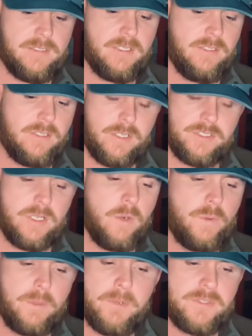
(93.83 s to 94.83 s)
and you just don't
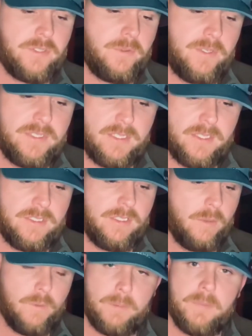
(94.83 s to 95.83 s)
want a bunch of creases. You
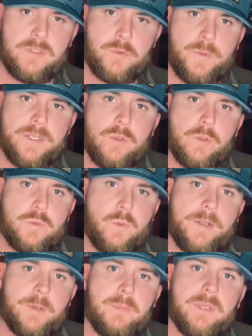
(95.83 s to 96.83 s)
don't want a bunch of wrinkles
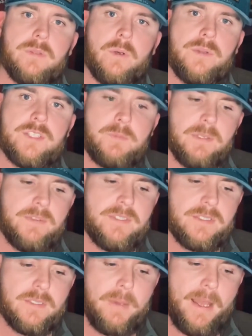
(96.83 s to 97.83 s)
while you're putting on this
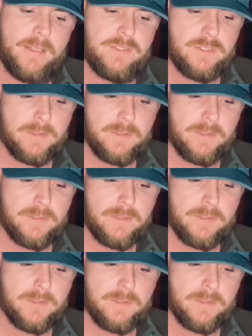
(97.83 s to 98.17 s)
PVC patch,